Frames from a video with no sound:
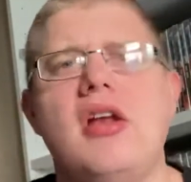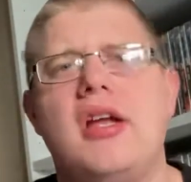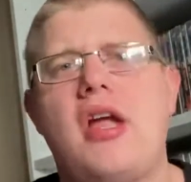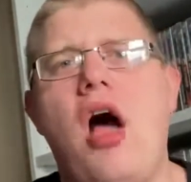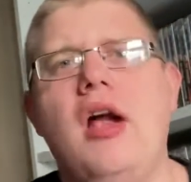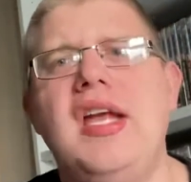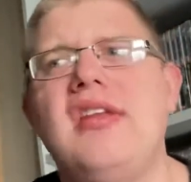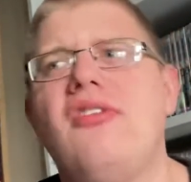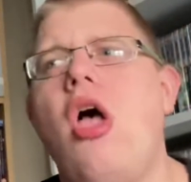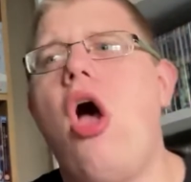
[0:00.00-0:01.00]
The
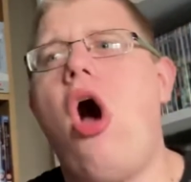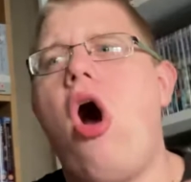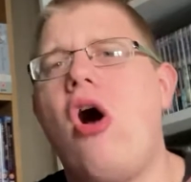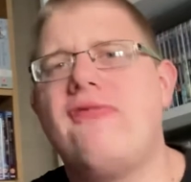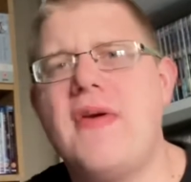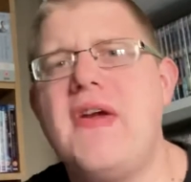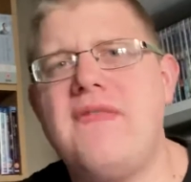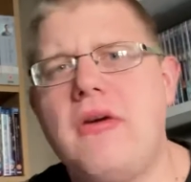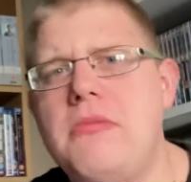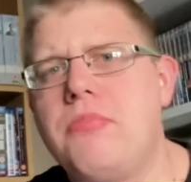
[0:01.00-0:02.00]
Khalids are very,
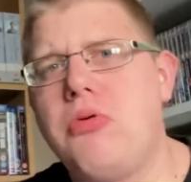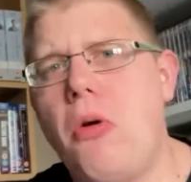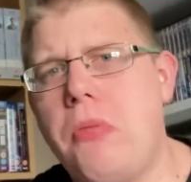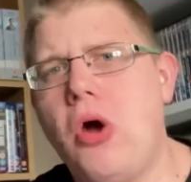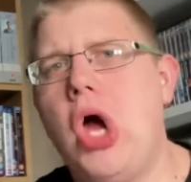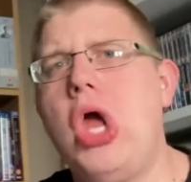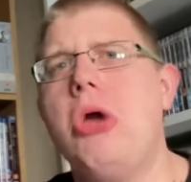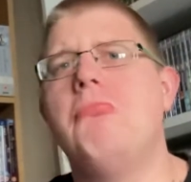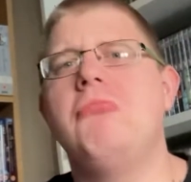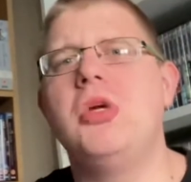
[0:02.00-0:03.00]
very proper
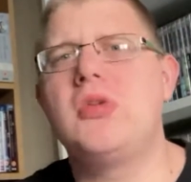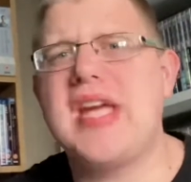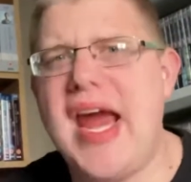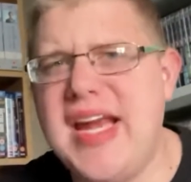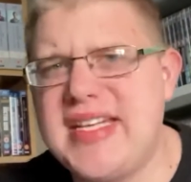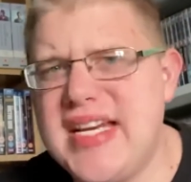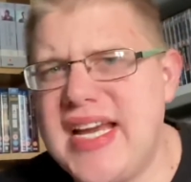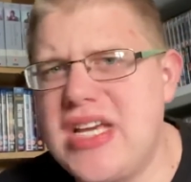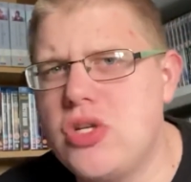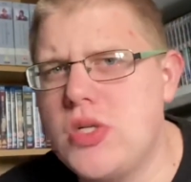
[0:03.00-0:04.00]
mutated
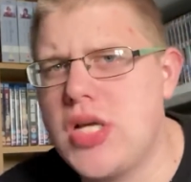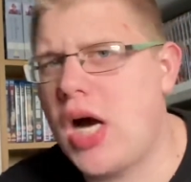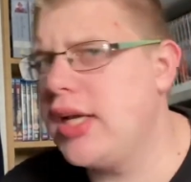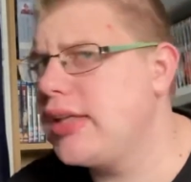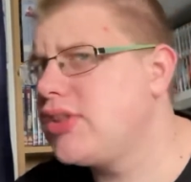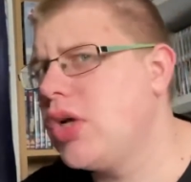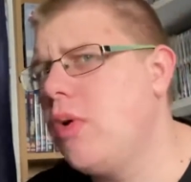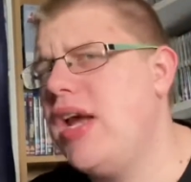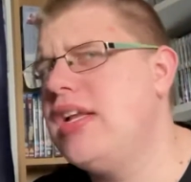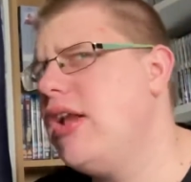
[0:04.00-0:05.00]
into Daleks.
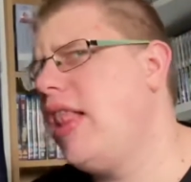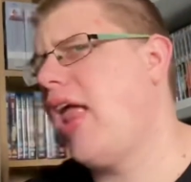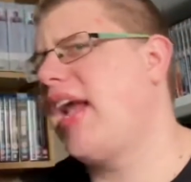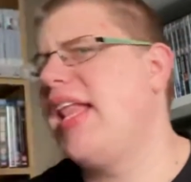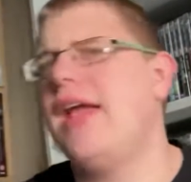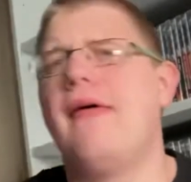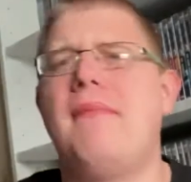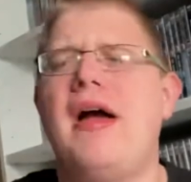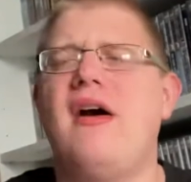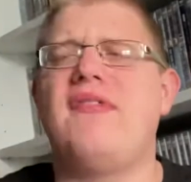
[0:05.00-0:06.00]
So in like a little
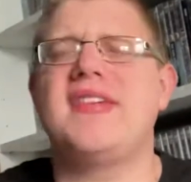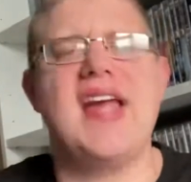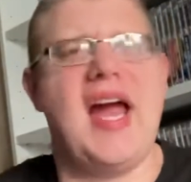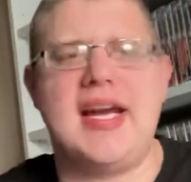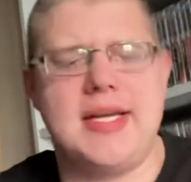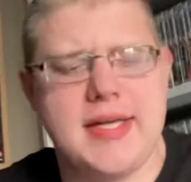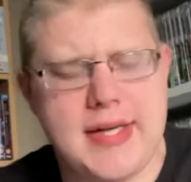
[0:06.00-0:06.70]
bit of a tank.